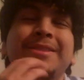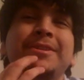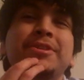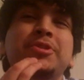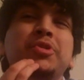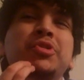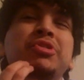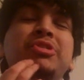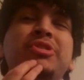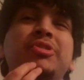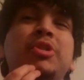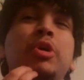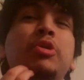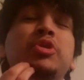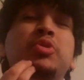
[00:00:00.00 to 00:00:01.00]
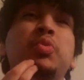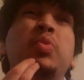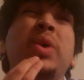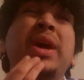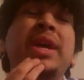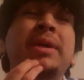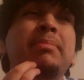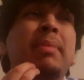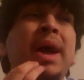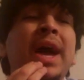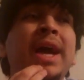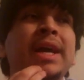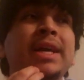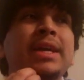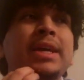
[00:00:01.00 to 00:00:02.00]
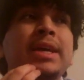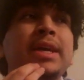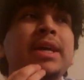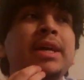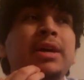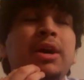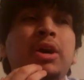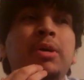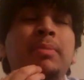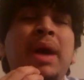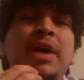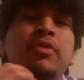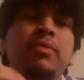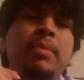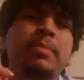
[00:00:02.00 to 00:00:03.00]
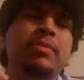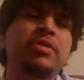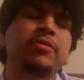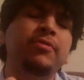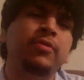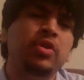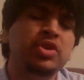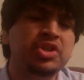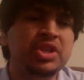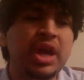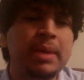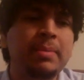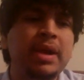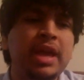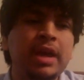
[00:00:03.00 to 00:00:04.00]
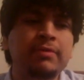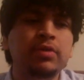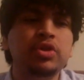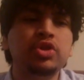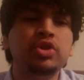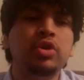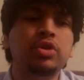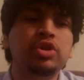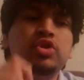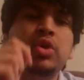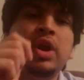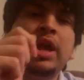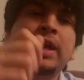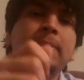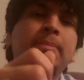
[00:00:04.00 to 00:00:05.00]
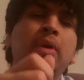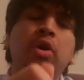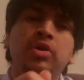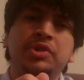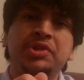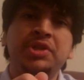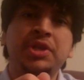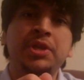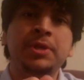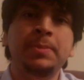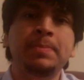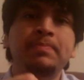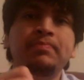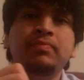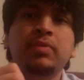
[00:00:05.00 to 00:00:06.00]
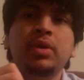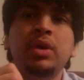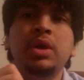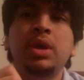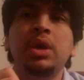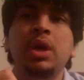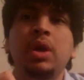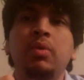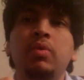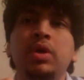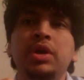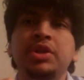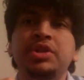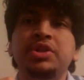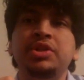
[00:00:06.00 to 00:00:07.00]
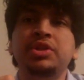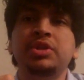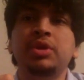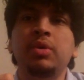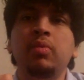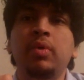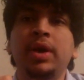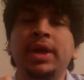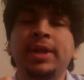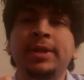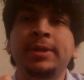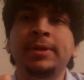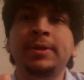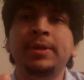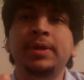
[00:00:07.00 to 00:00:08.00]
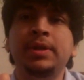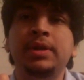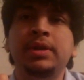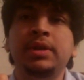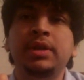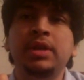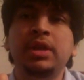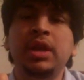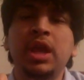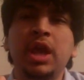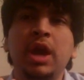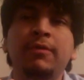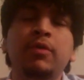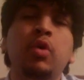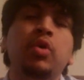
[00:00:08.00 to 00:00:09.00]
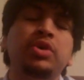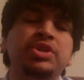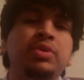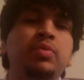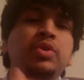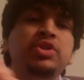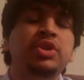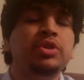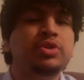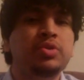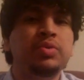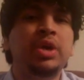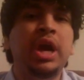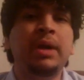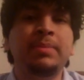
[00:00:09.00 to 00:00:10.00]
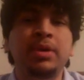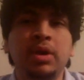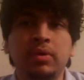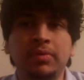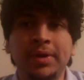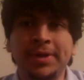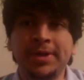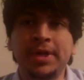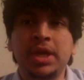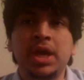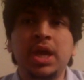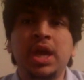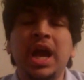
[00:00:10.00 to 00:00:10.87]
This goes way back. I remember the first time I ever saw Dragon Ball Z was when, of course, it was on Toonami already.